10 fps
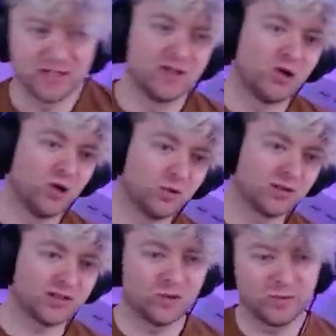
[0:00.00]
know we're
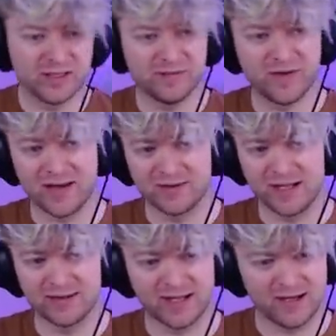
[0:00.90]
going with e five.
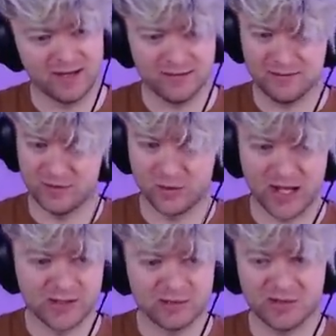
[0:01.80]
Knight there. You
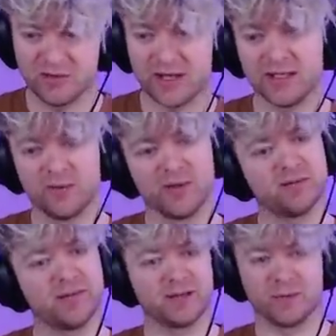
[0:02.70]
guys should be right here with
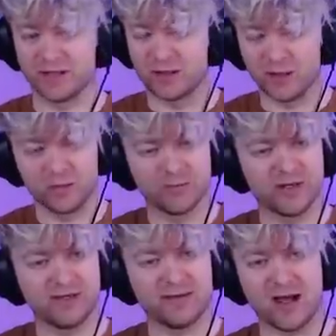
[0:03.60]
me. We know we're
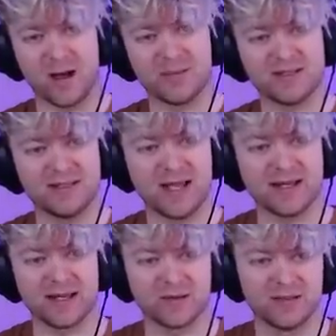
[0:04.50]
bringing the opposite knight
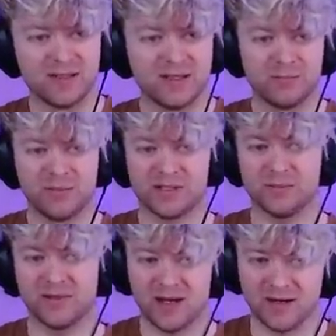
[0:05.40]
out.
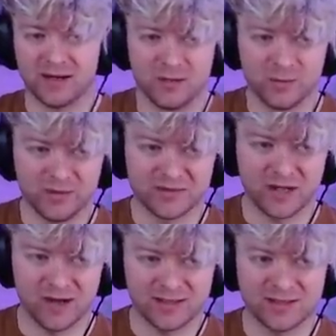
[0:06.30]
Bishop there. We've
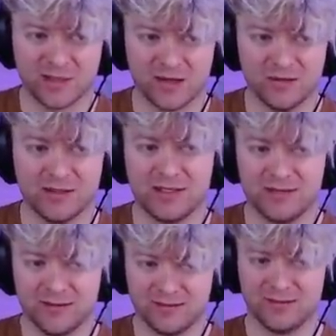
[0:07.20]
talked about
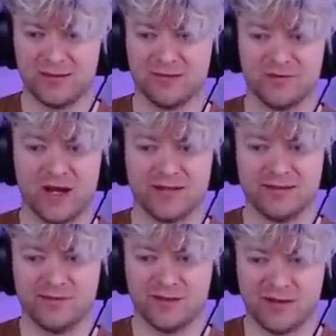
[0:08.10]
the fried
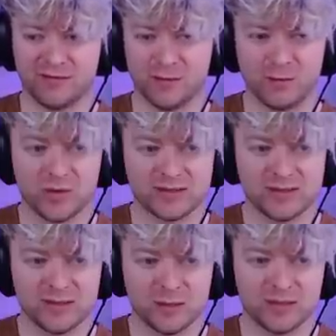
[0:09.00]
liver. Everyone wants
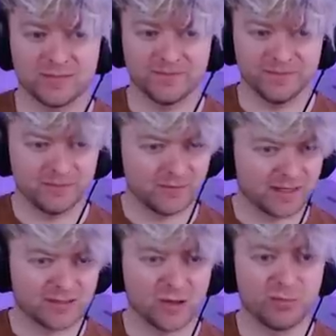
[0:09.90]
to do it.
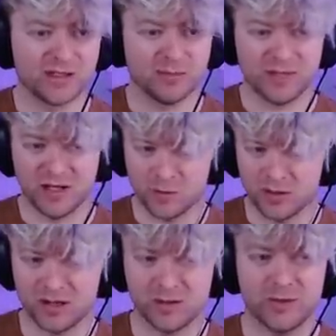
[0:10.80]
Let's go bishop here. We're
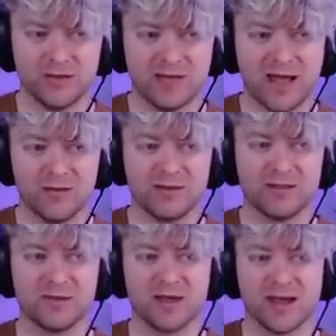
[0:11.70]
not going to allow him to
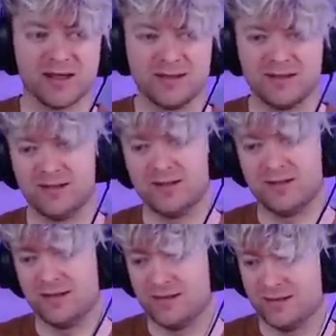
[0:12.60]
do that.
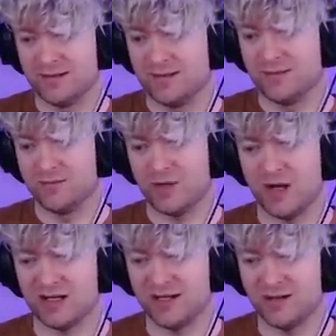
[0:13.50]
We're
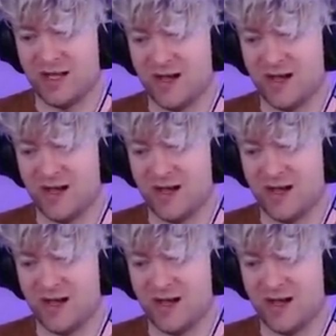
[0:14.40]
not going to allow